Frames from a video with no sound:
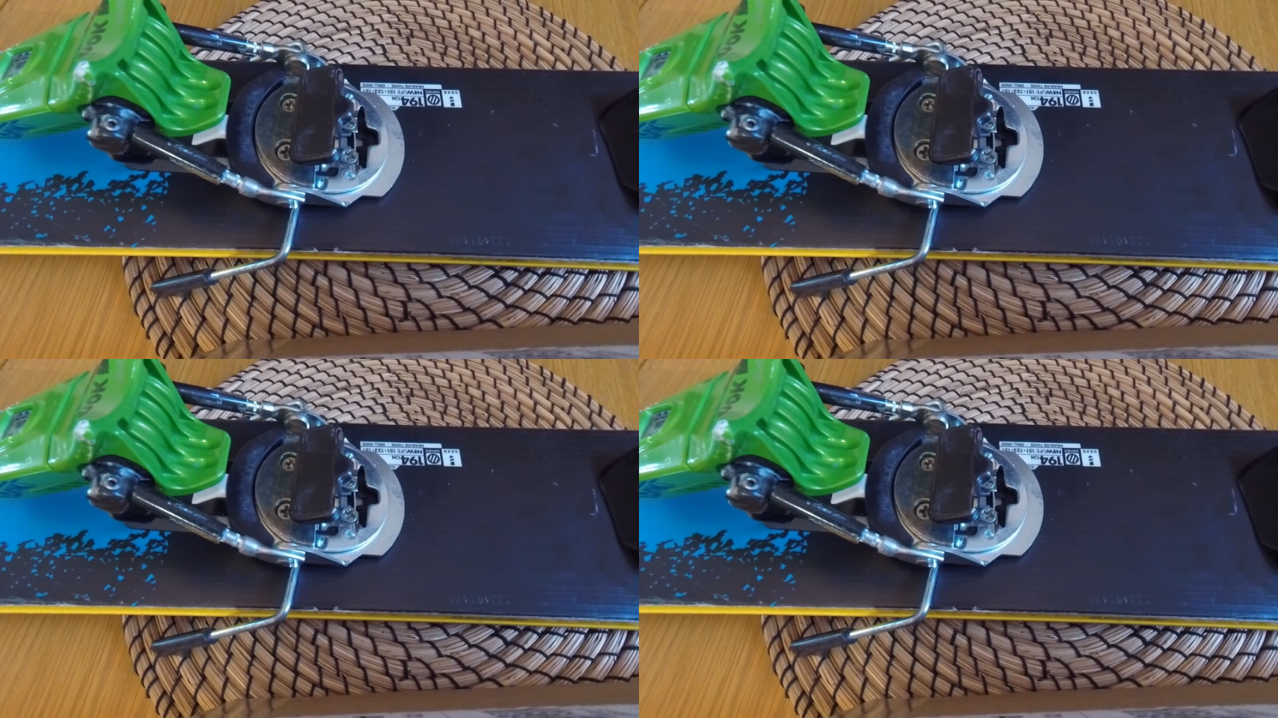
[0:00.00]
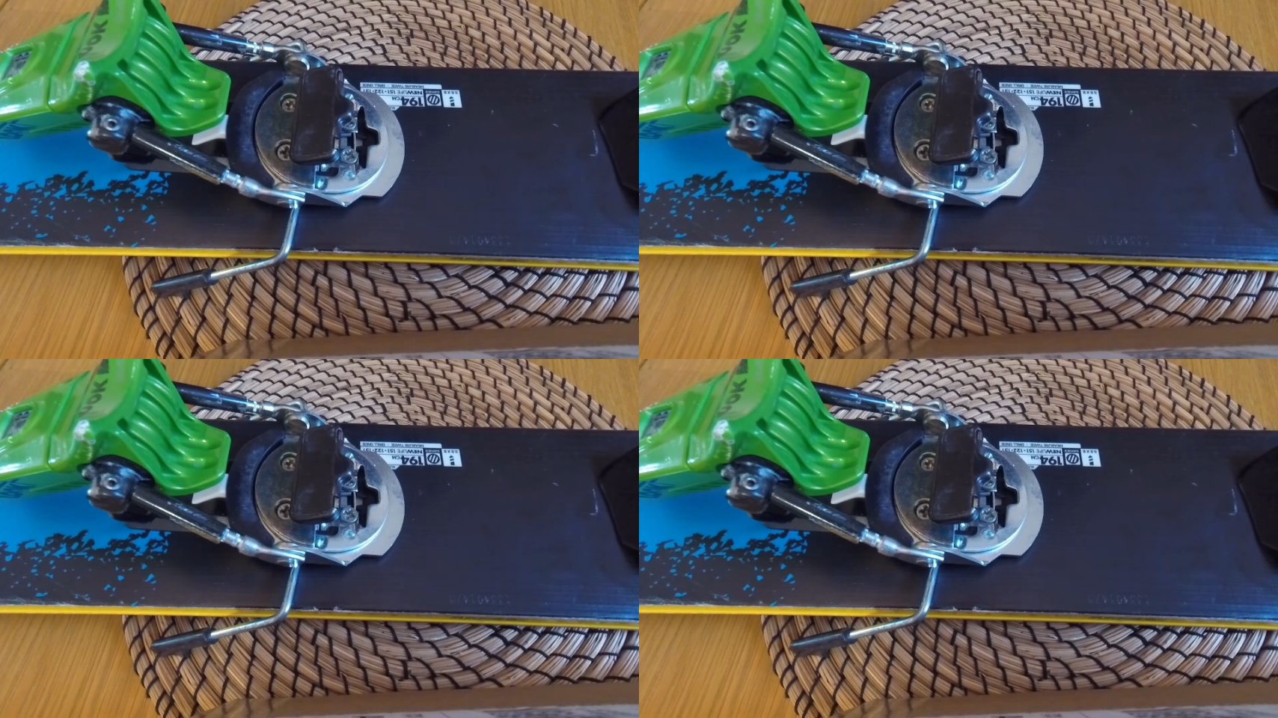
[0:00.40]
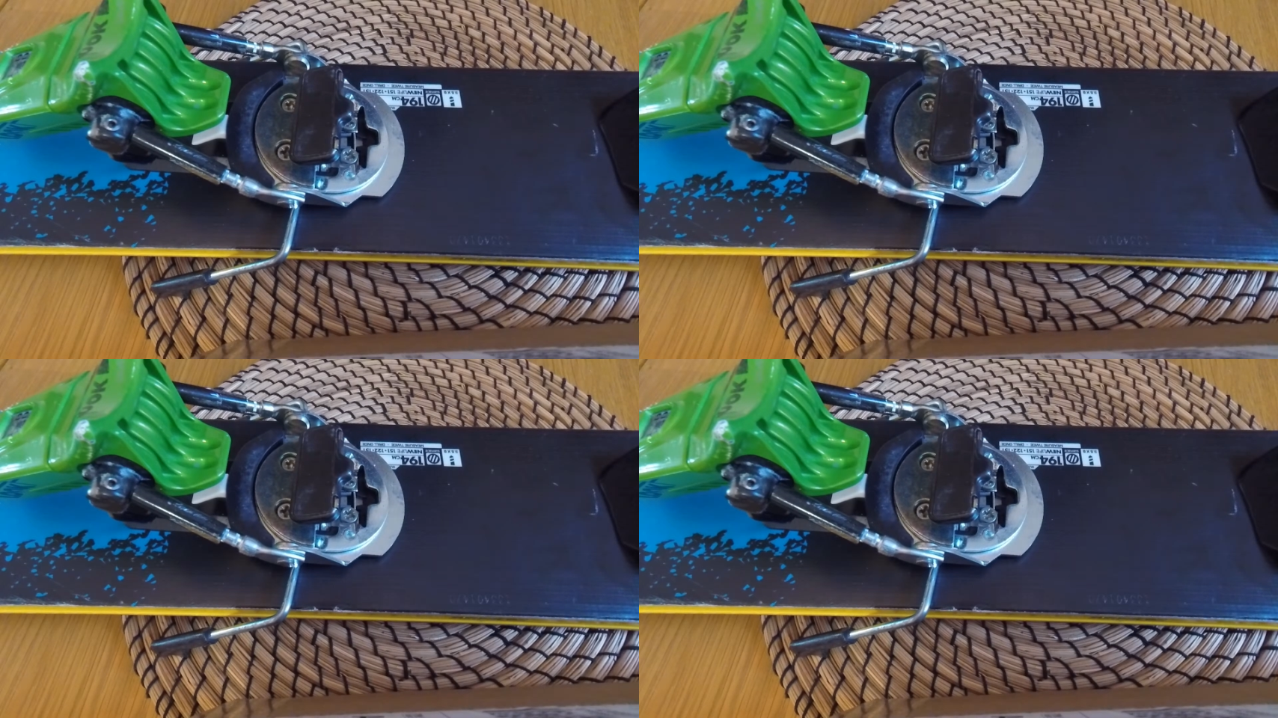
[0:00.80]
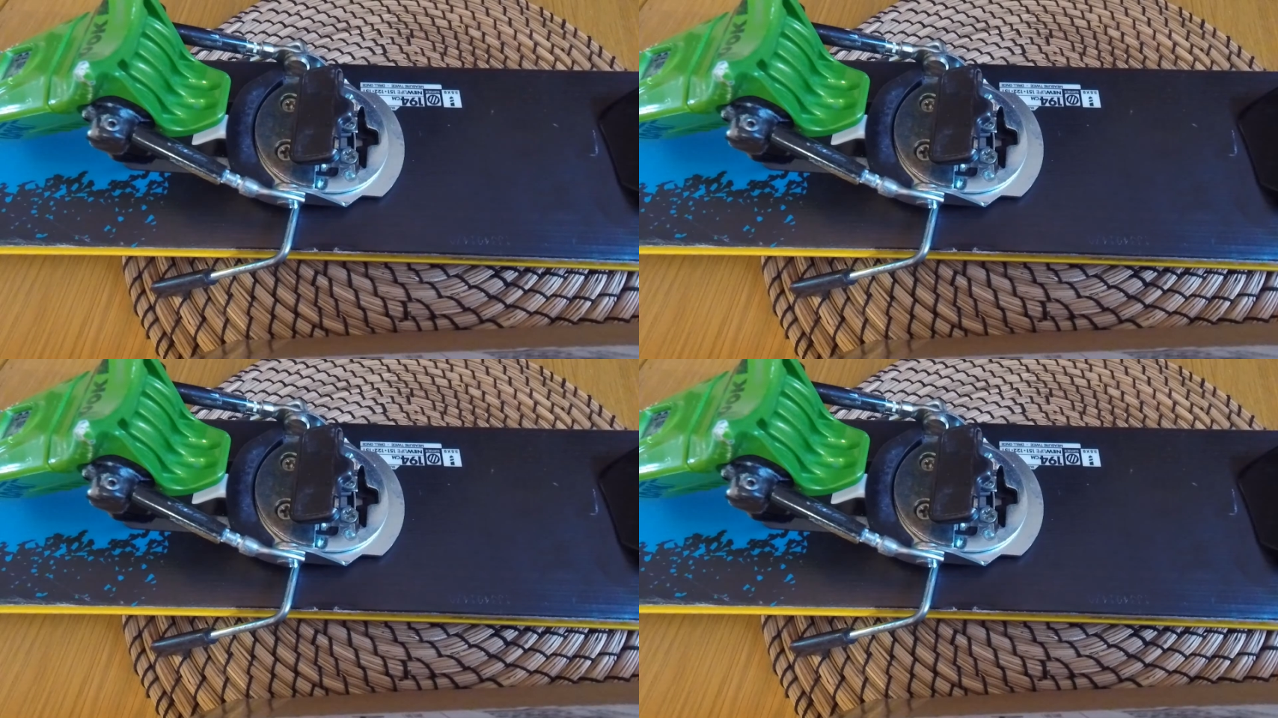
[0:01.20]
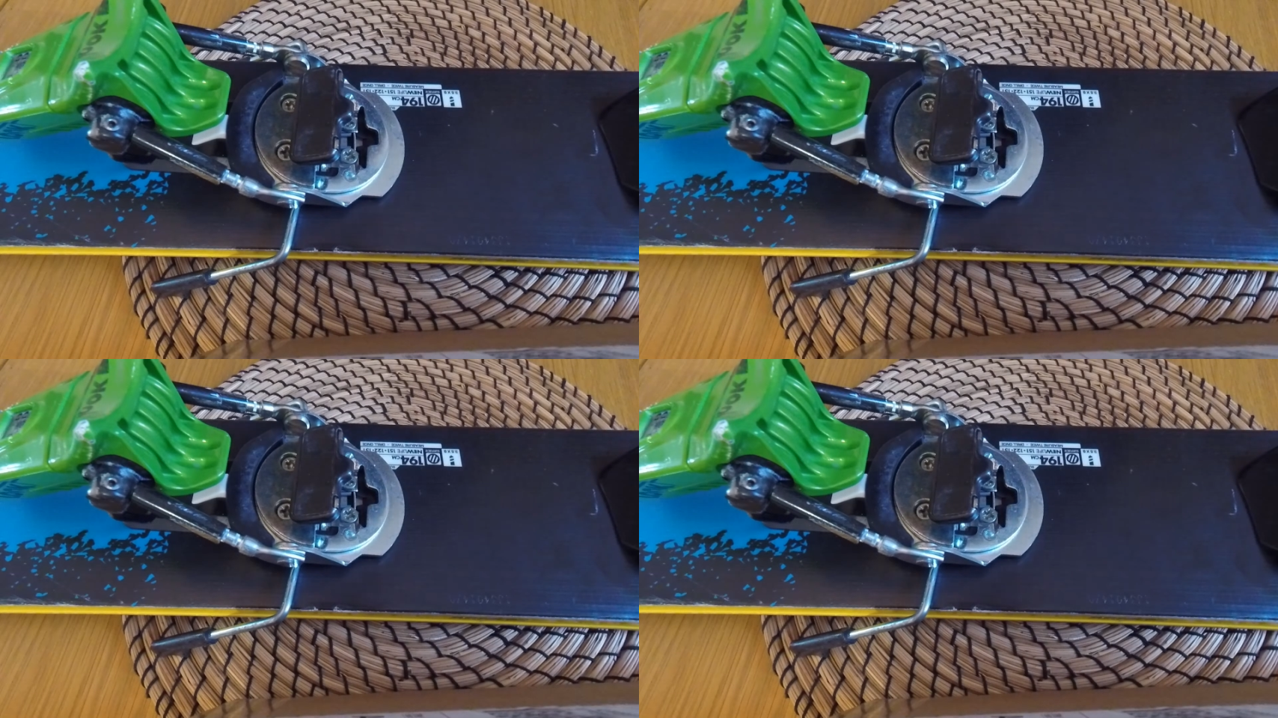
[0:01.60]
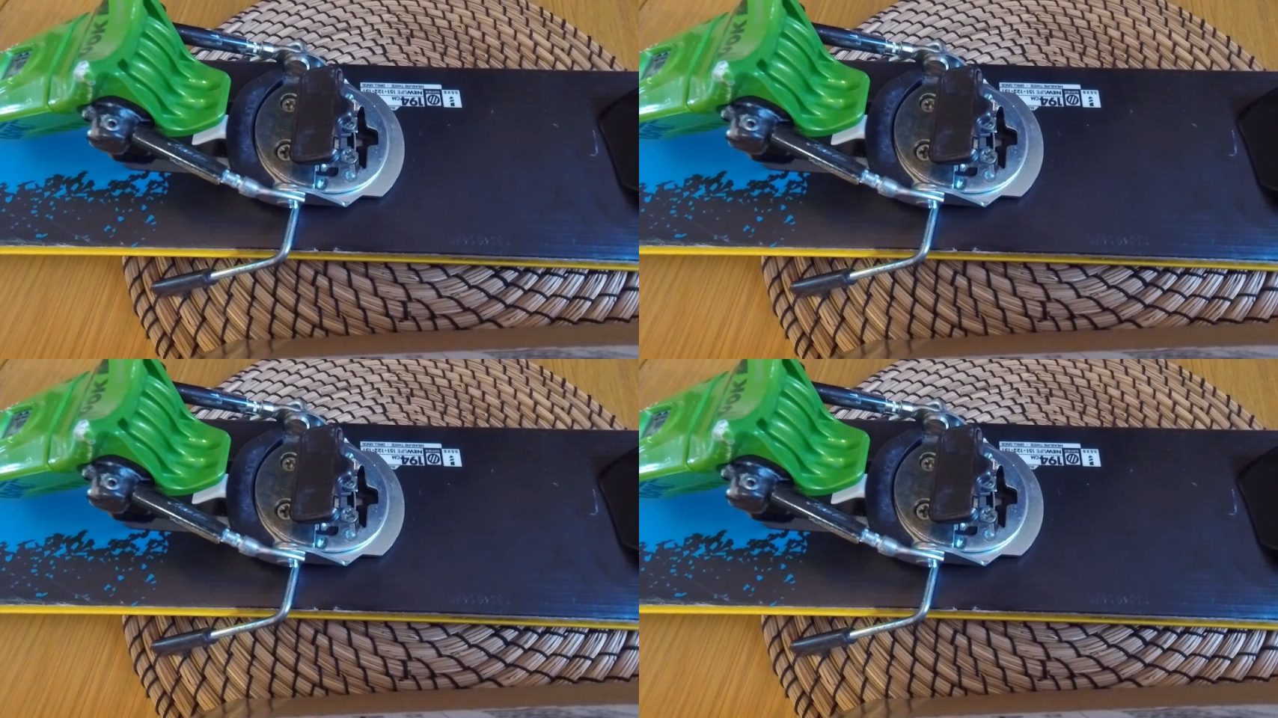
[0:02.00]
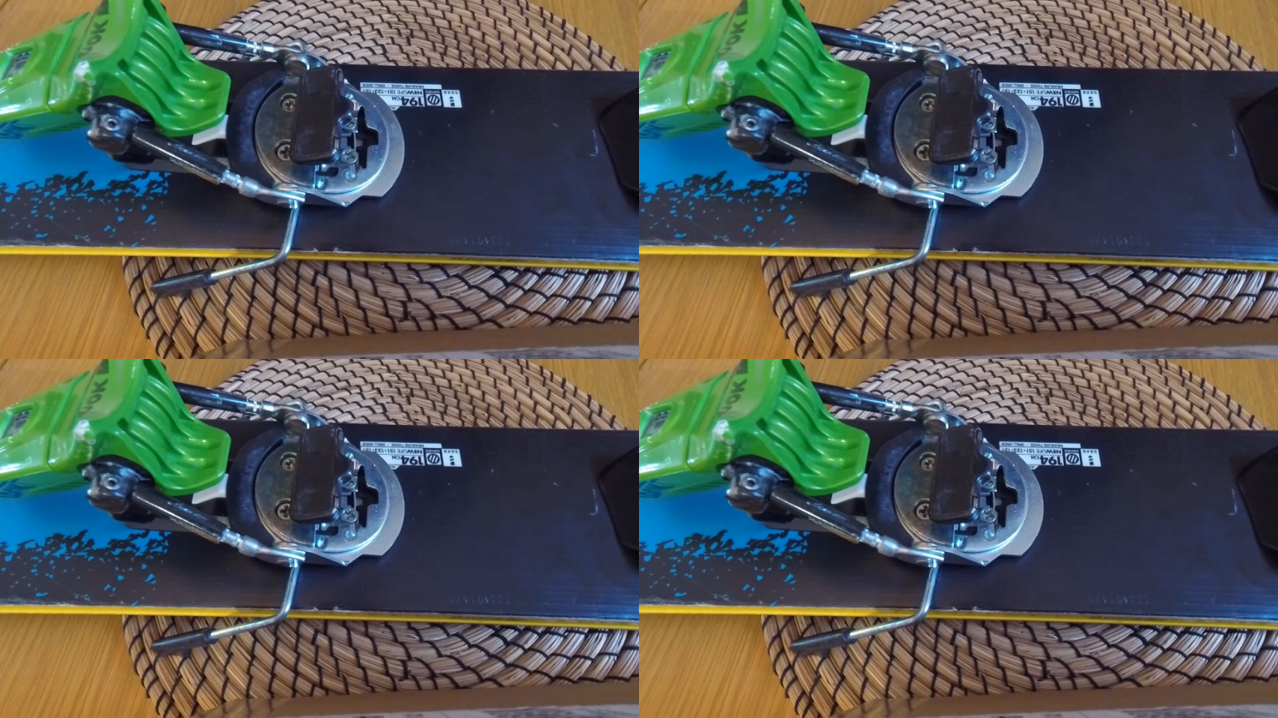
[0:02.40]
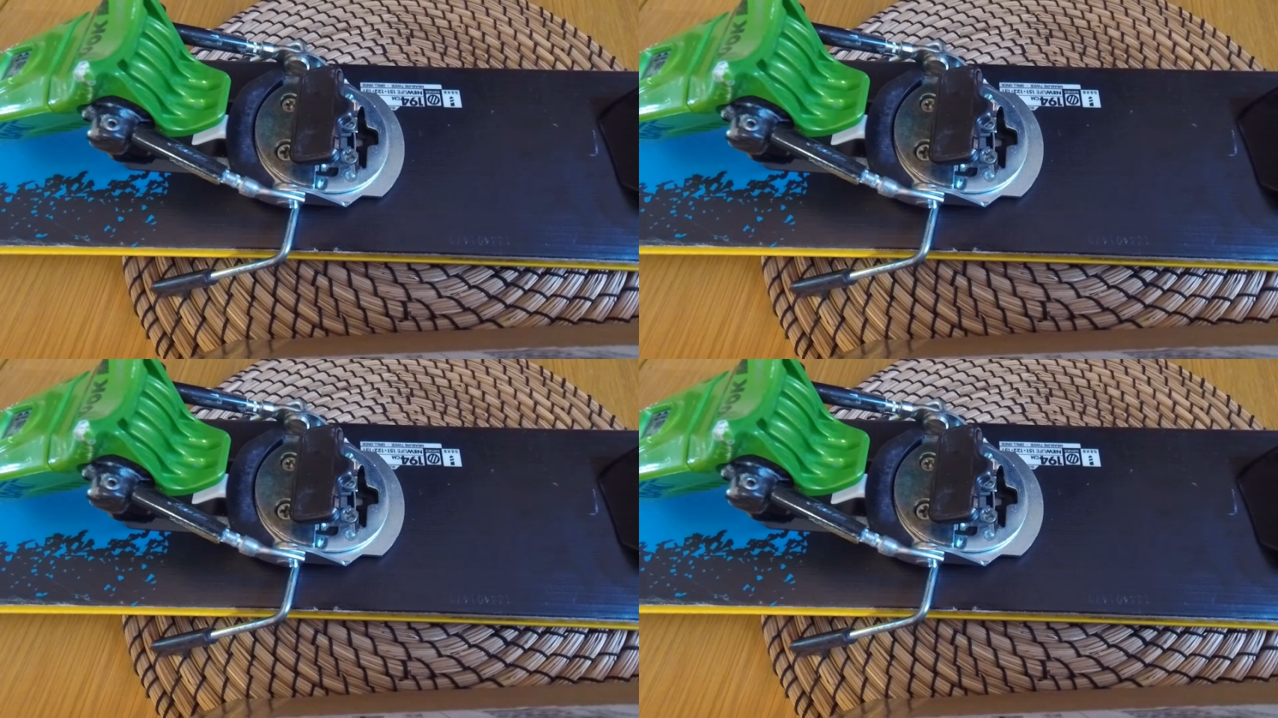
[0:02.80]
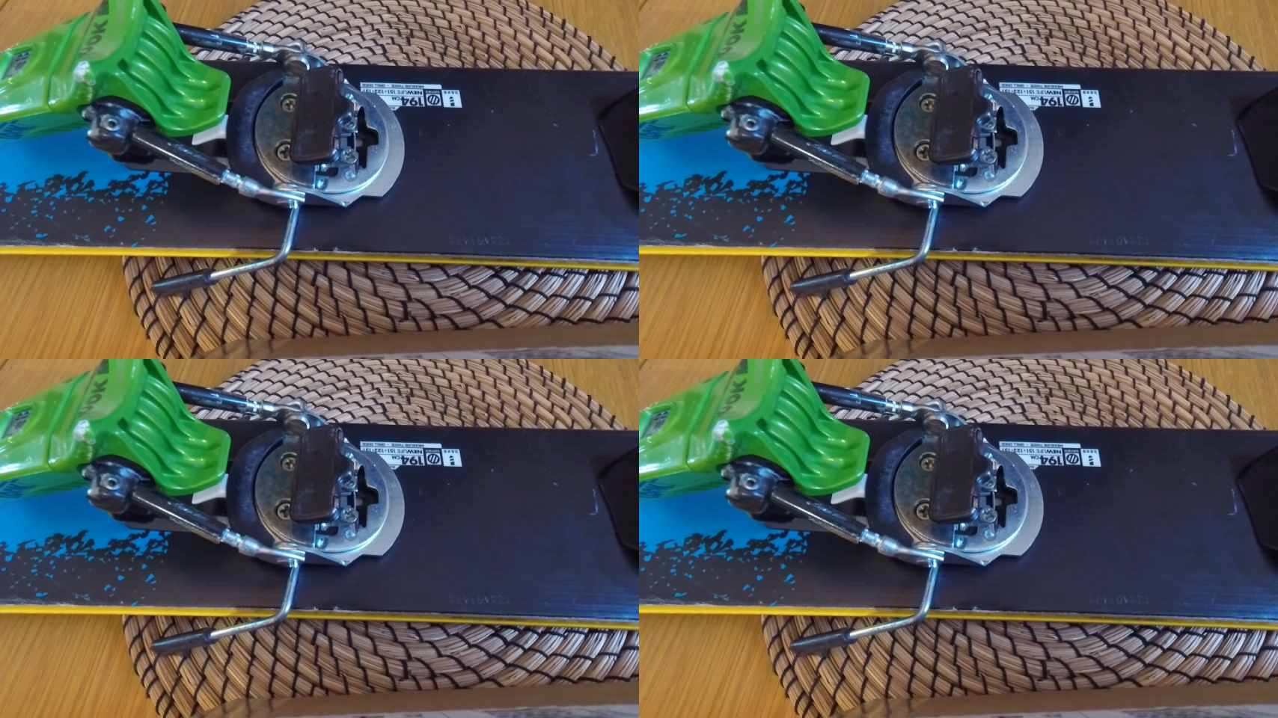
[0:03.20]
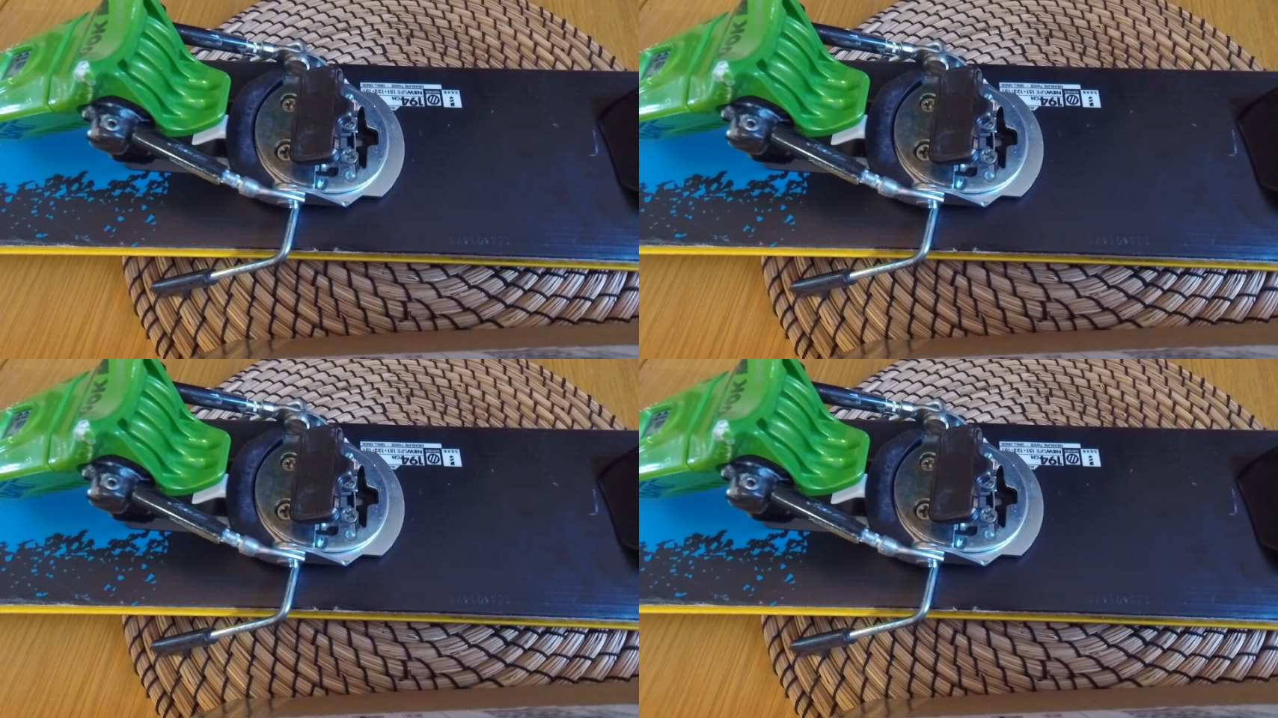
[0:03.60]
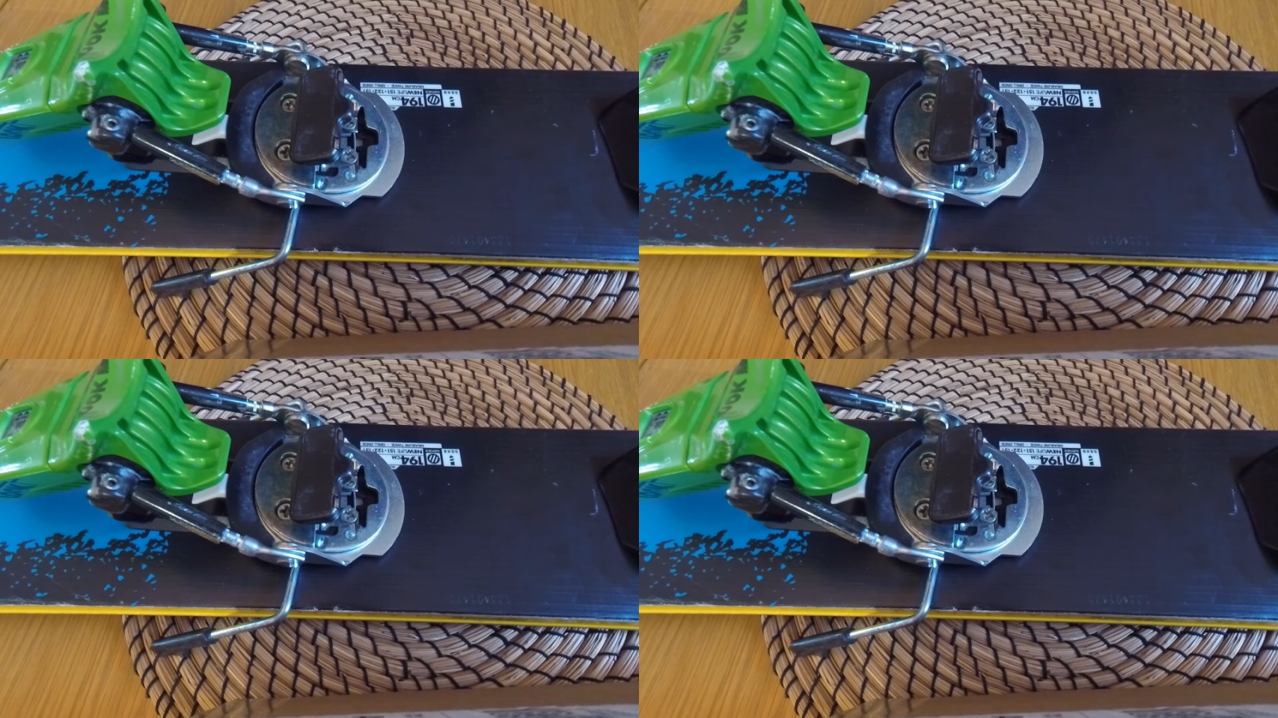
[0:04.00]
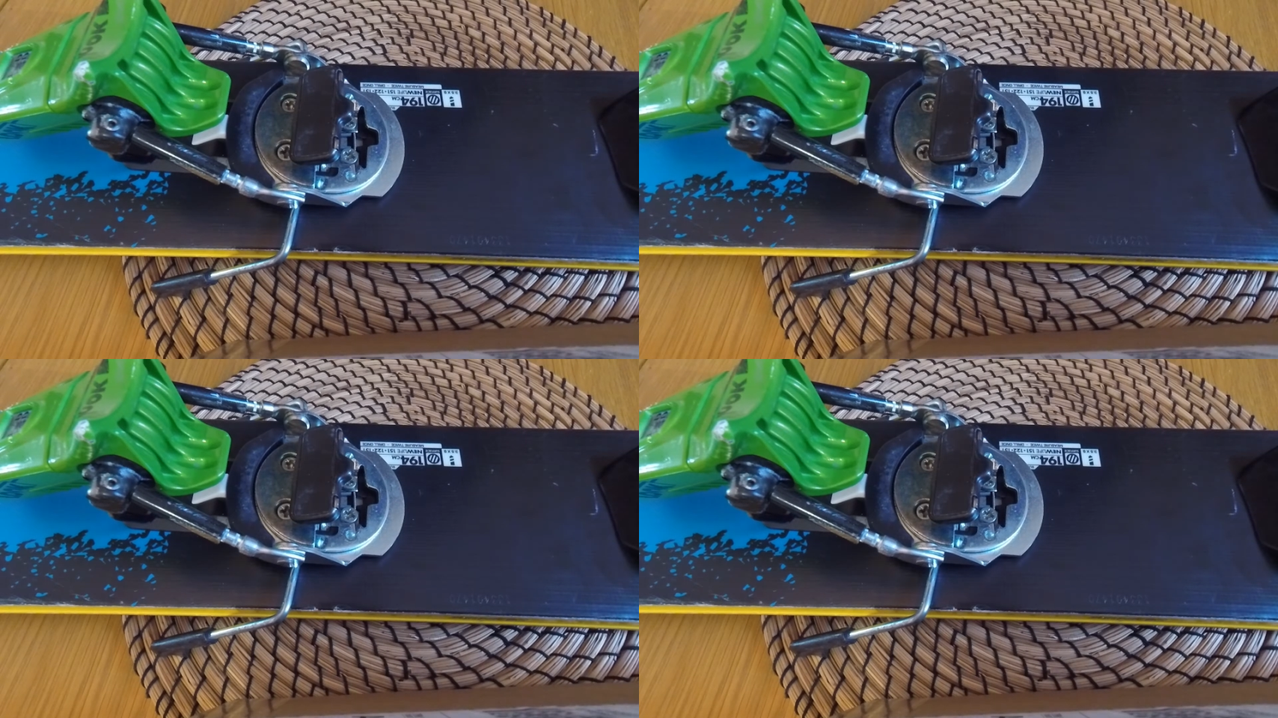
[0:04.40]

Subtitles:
Nobody's mouth can be seen.